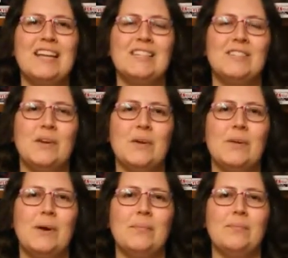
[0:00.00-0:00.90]

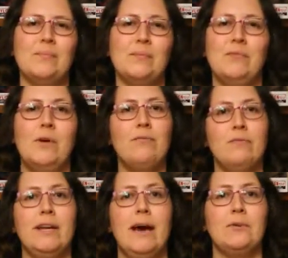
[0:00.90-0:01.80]
So if you haven't
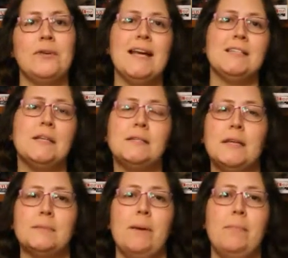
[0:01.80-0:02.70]
read Halldór Laxness,
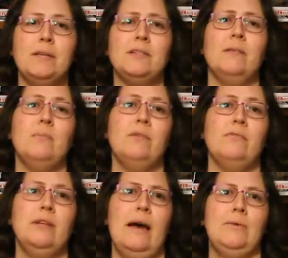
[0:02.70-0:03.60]
that's my big tip.
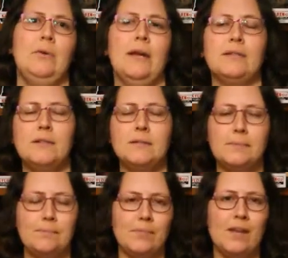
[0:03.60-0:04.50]
Read Halldór Laxness.